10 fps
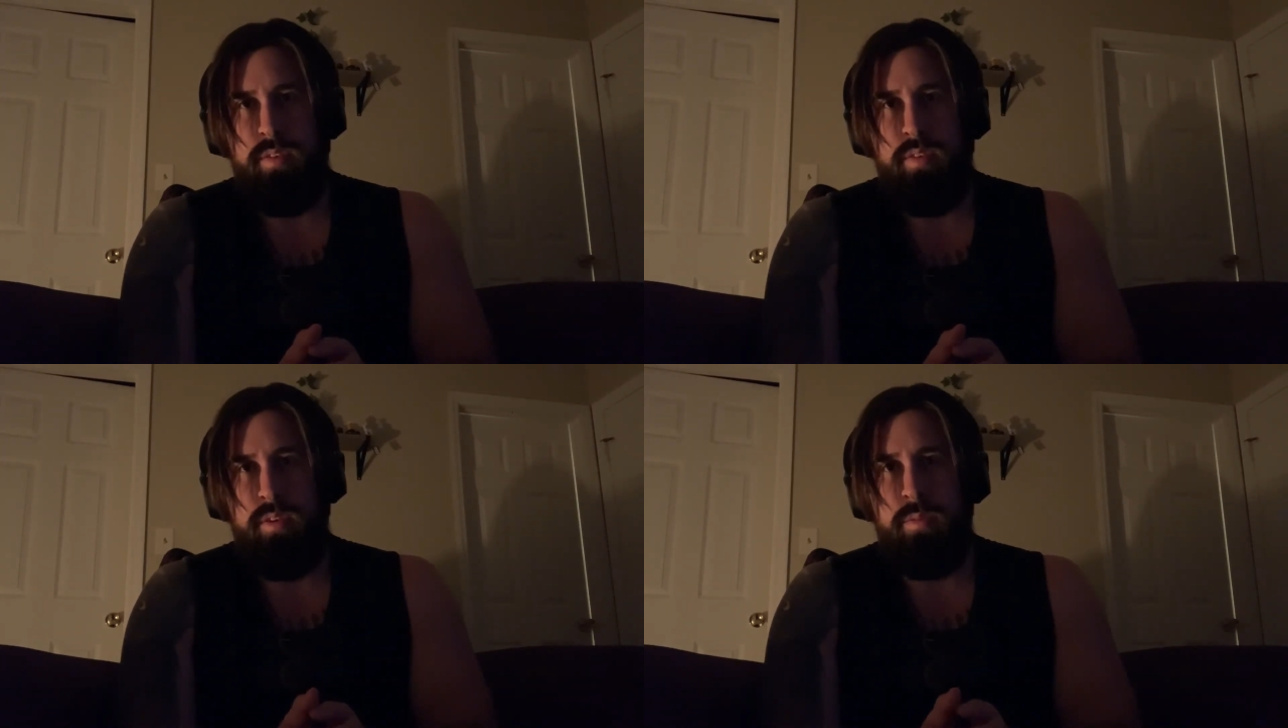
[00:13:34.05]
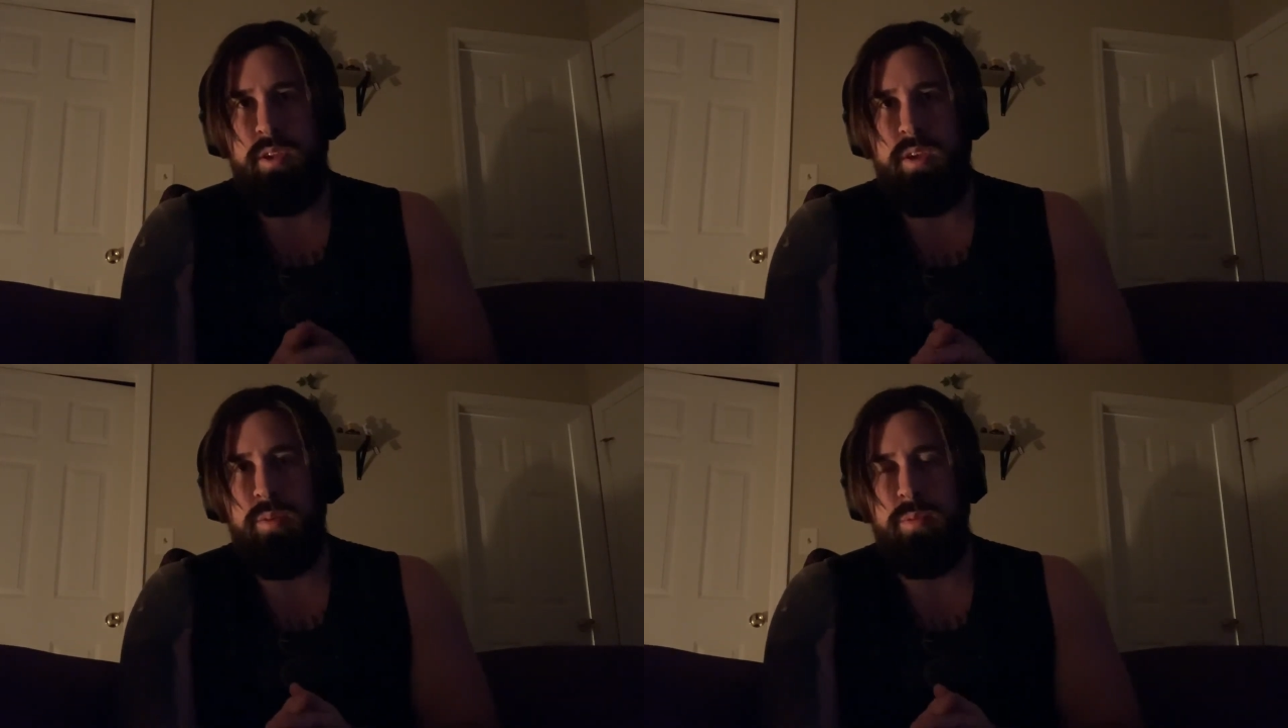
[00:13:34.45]
of the
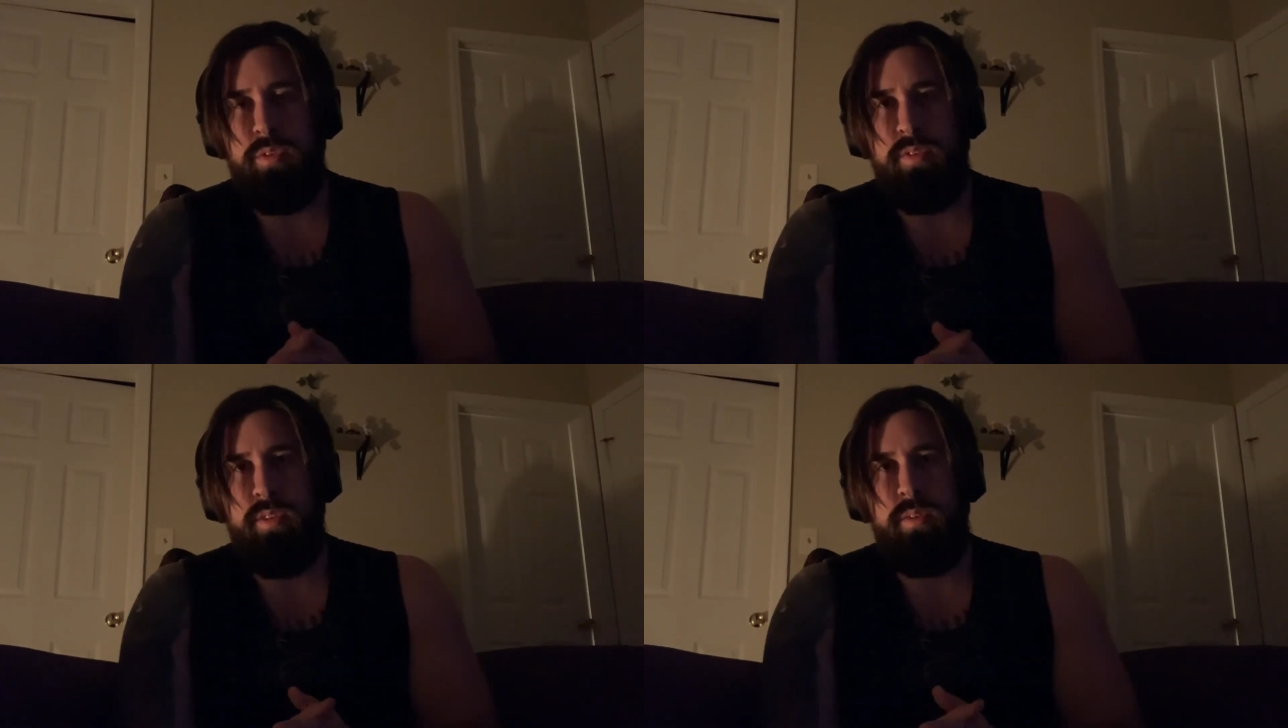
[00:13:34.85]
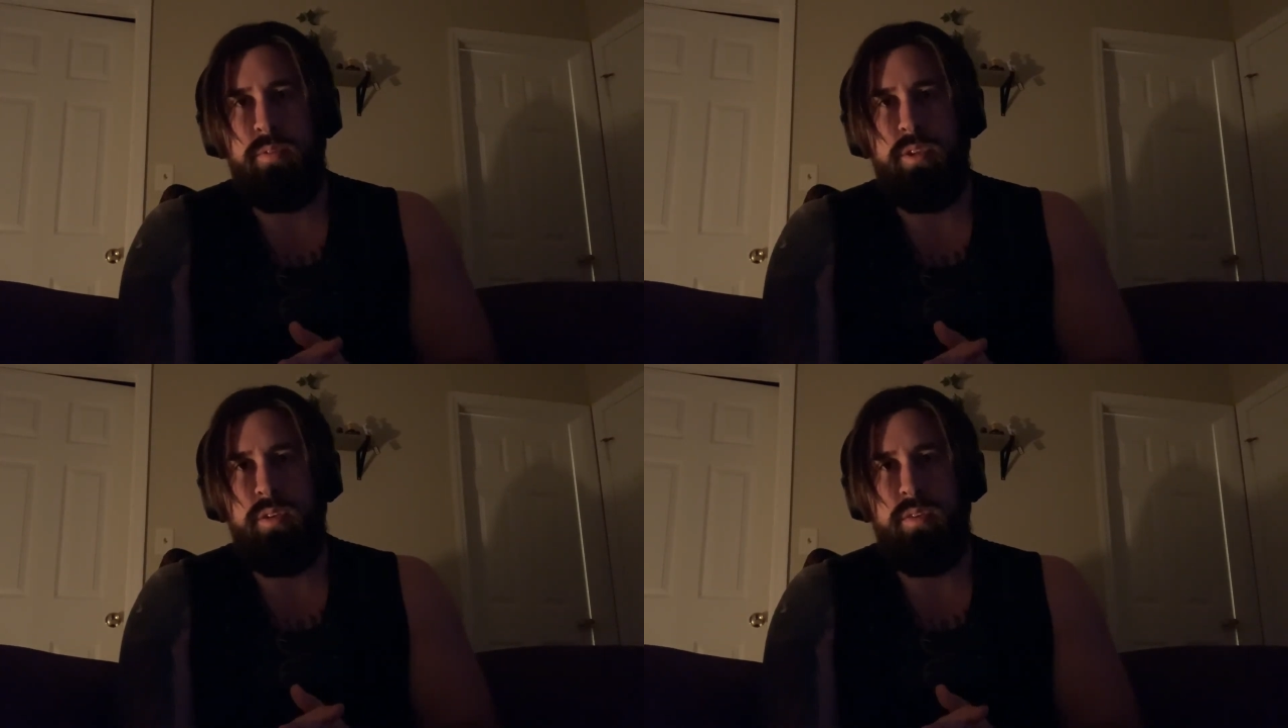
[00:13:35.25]
animals that live there.